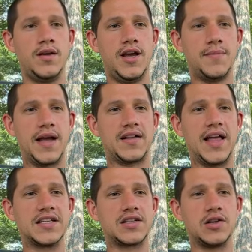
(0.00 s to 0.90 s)
And my
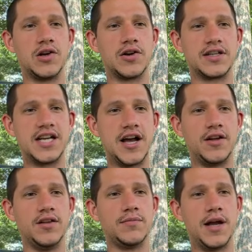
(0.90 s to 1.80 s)
Classical Learner
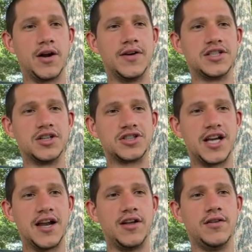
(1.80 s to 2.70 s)
channel, my original
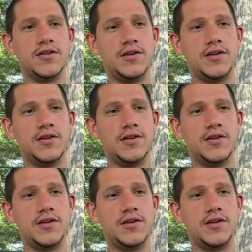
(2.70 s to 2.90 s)
channel,